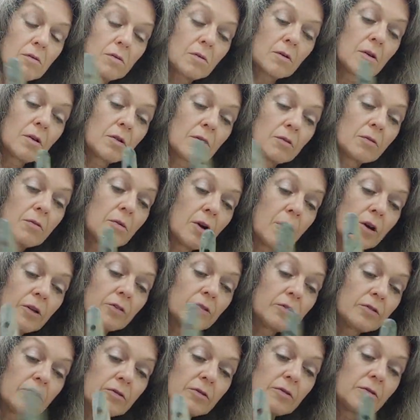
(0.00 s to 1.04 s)
otherwise
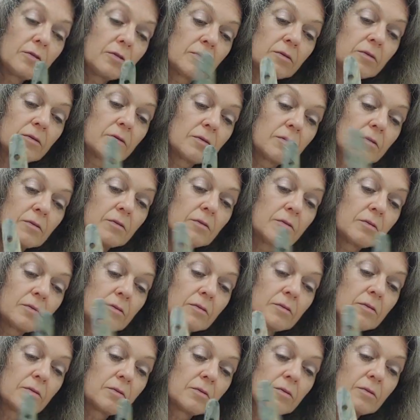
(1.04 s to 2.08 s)

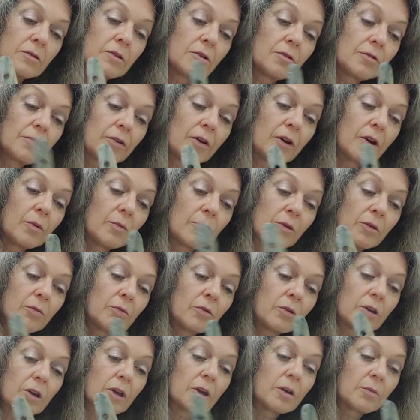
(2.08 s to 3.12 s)
your family
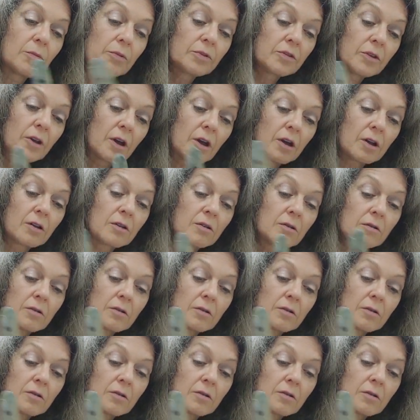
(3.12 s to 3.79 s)
will get upset.